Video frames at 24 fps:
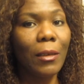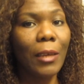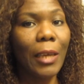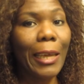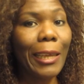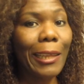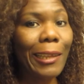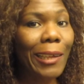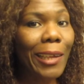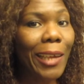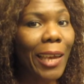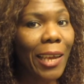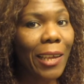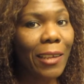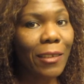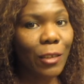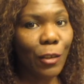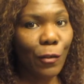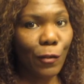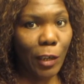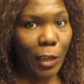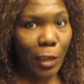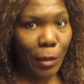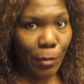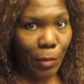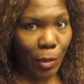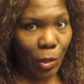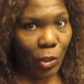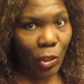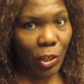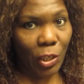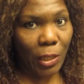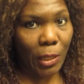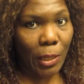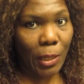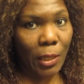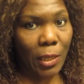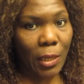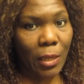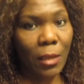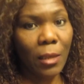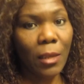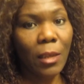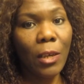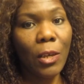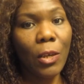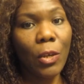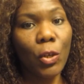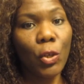in case of an emergency,